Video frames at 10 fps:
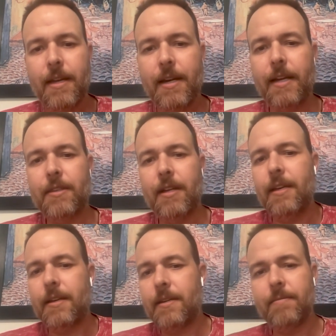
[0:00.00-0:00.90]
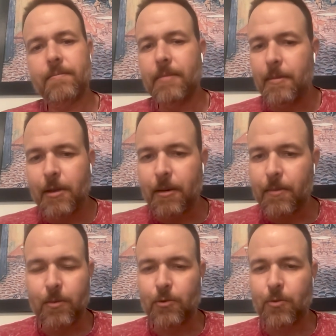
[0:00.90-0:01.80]
And I thought, like, maybe
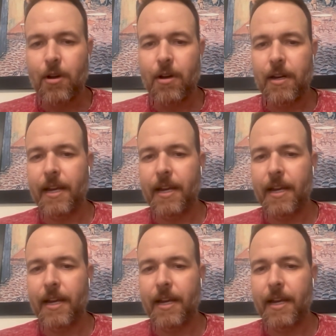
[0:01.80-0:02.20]
something was wrong.